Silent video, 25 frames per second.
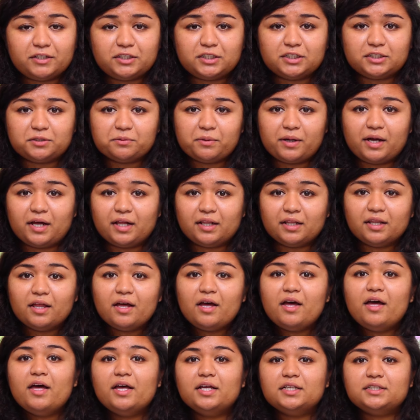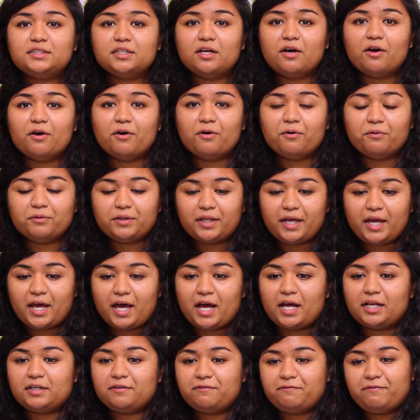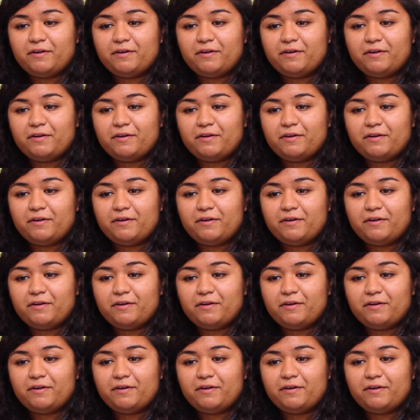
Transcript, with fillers: fish as well. So they had